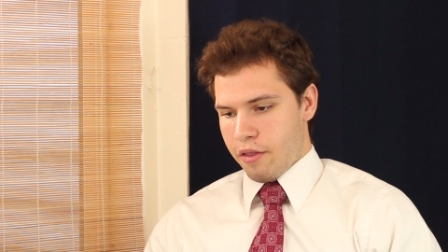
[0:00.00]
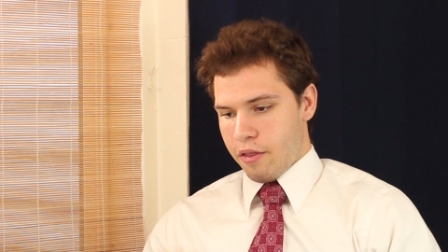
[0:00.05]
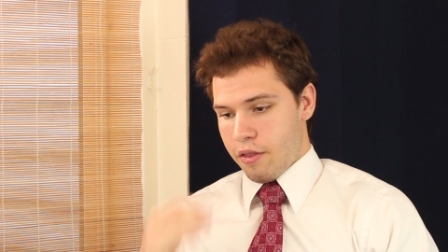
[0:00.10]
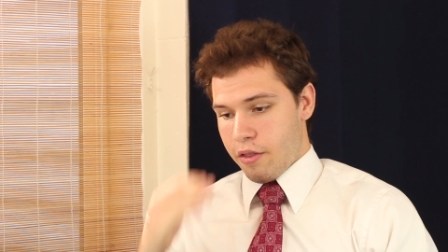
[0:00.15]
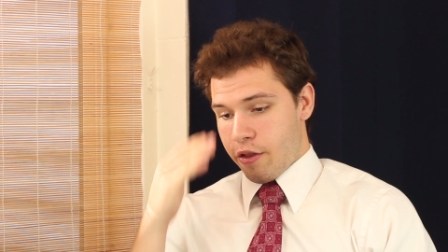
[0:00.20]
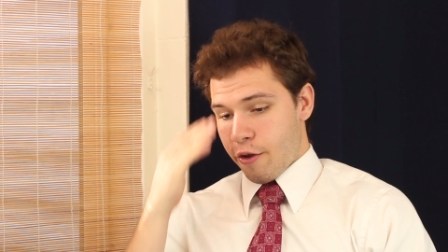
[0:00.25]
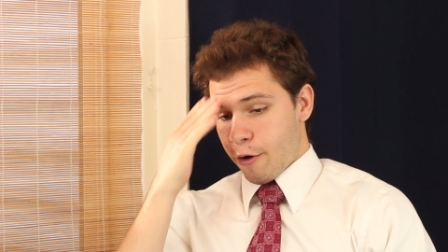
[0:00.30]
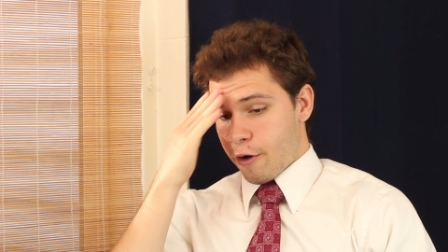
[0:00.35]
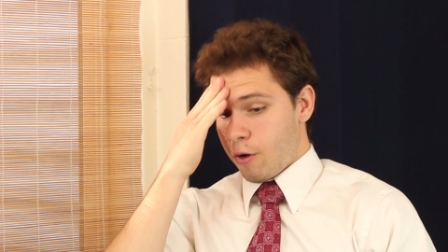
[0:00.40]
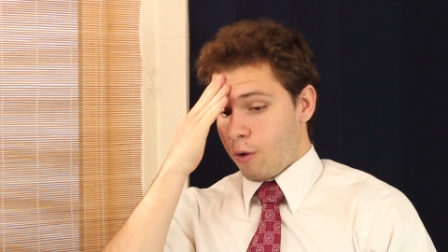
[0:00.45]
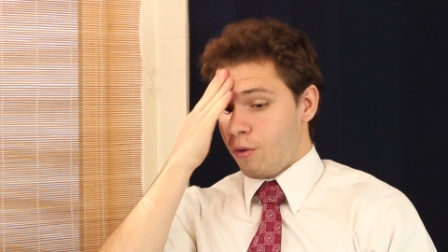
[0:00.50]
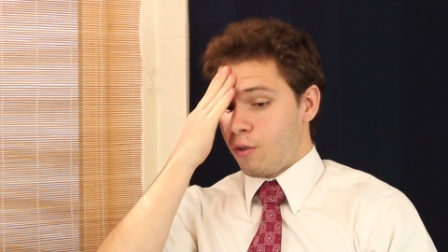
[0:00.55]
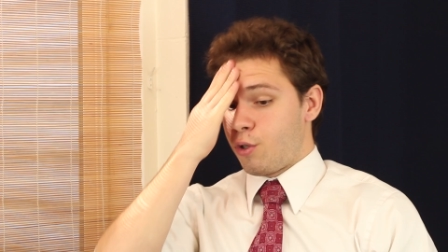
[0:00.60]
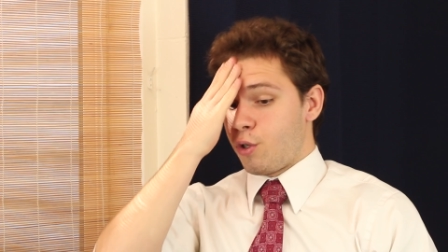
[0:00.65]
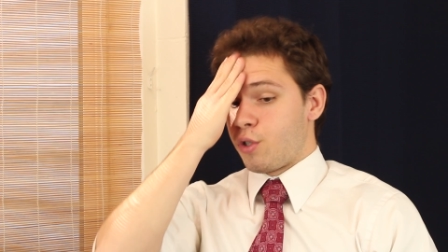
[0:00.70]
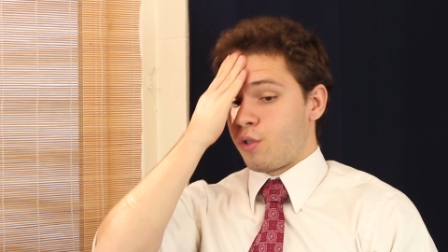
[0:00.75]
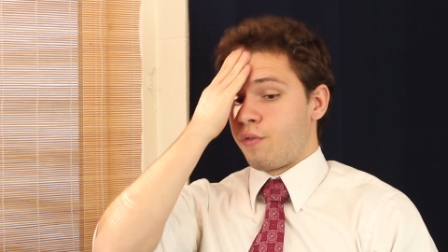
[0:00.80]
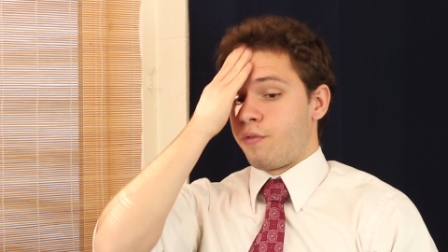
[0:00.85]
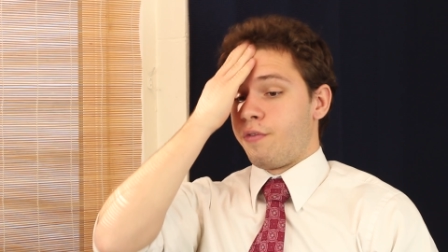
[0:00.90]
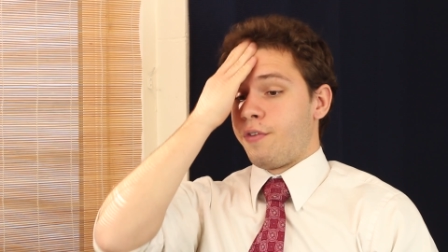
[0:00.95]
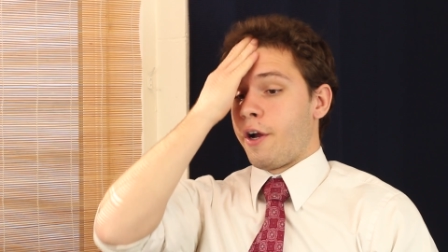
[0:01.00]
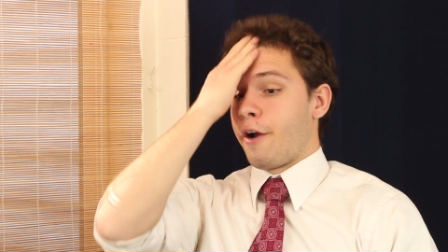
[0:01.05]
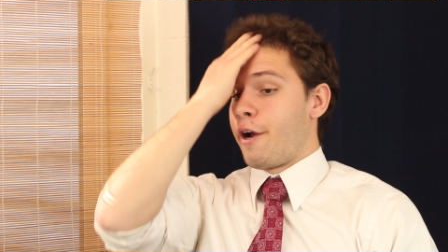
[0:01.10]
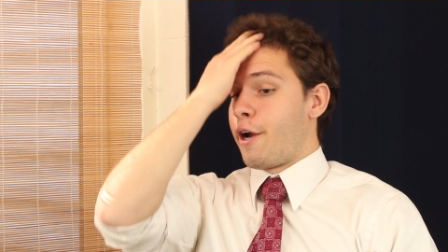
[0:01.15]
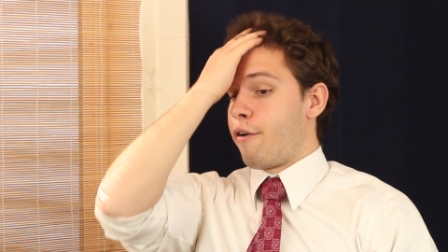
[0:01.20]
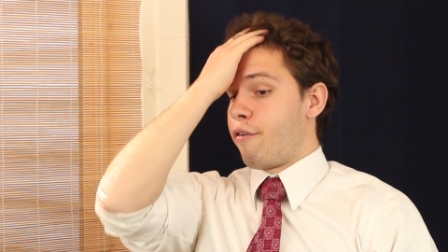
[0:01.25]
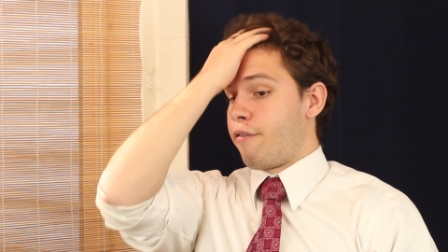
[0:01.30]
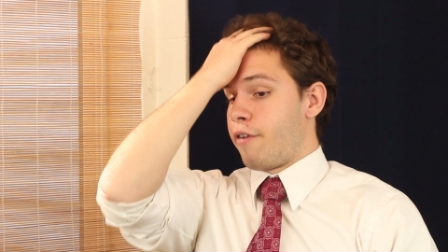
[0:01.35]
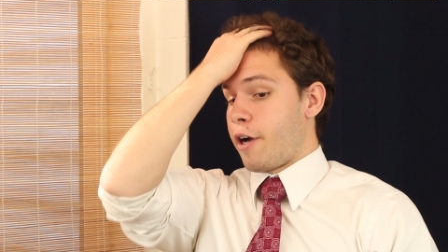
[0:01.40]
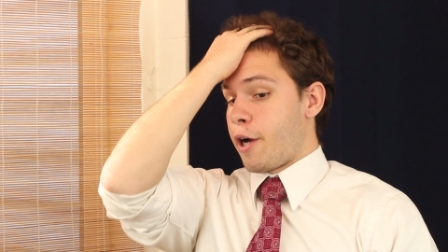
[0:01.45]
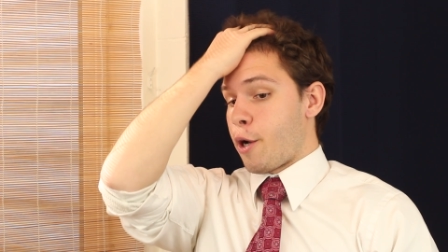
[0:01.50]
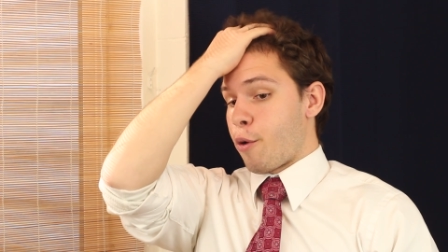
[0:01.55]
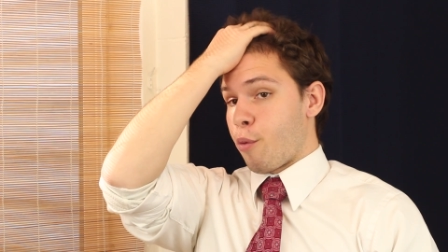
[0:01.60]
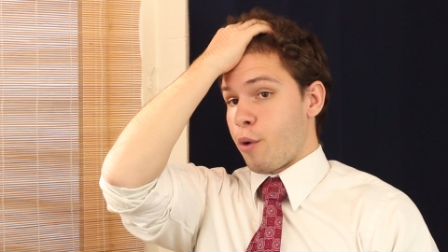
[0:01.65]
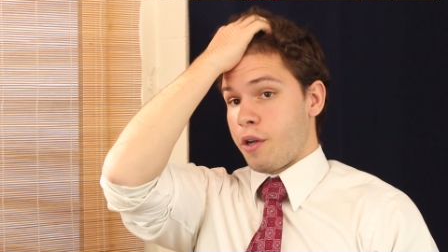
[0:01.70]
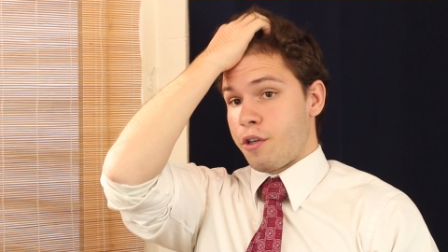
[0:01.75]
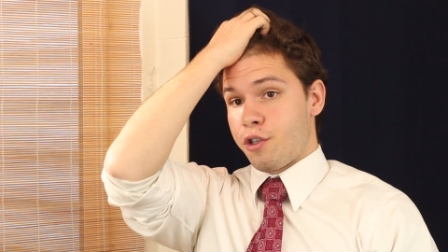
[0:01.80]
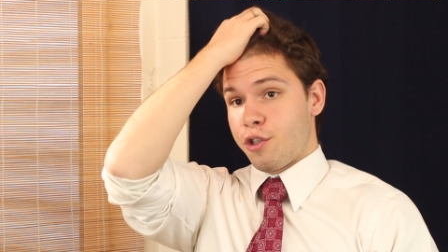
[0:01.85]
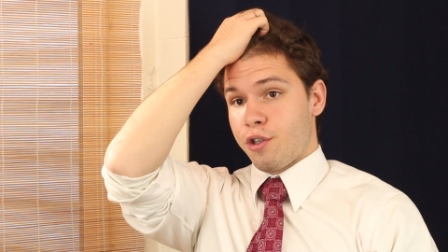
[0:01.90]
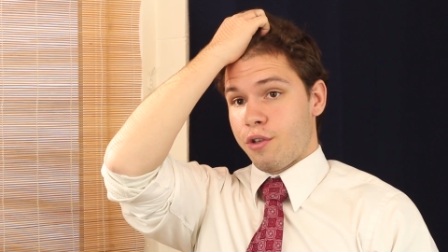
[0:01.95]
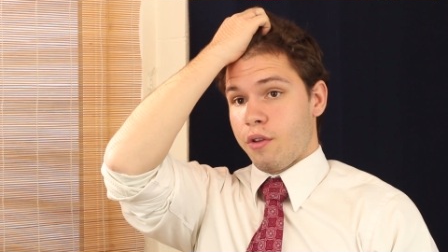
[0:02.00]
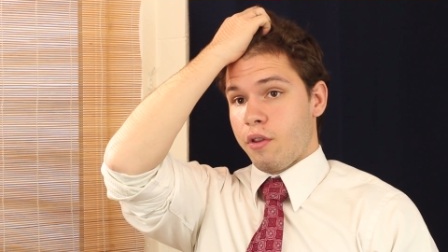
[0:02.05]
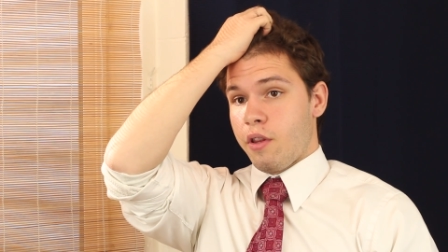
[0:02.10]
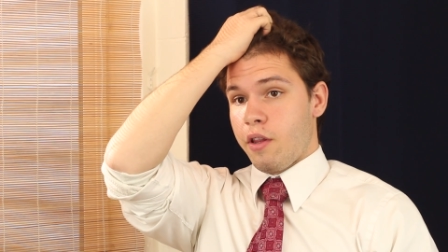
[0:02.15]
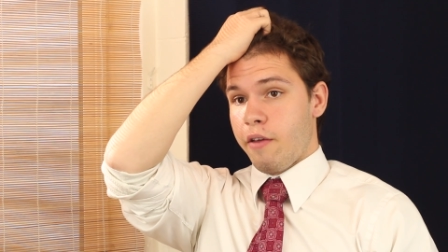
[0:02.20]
Their culture is very, very rich.